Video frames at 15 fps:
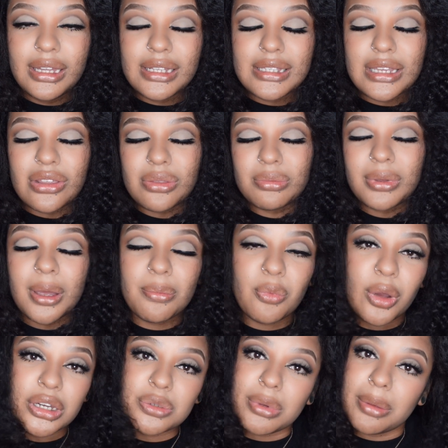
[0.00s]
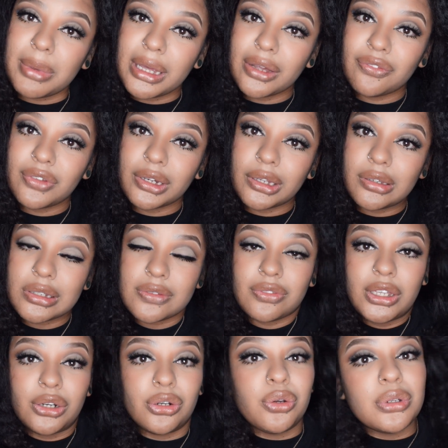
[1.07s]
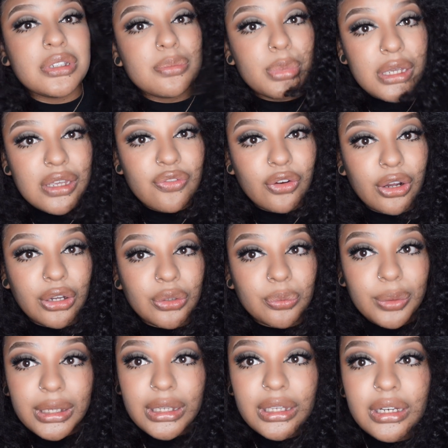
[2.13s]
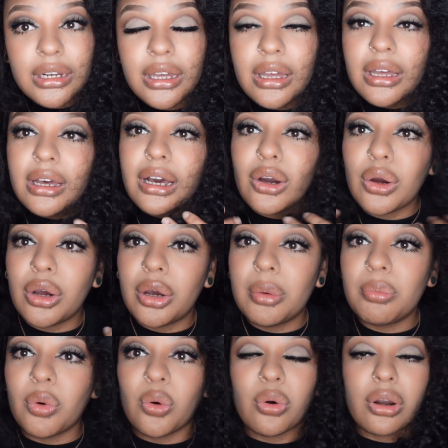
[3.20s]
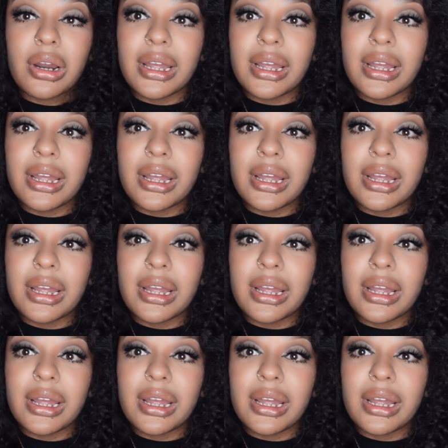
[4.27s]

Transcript: tell them to come watch my makeup videos if they don't know what to be for Halloween, or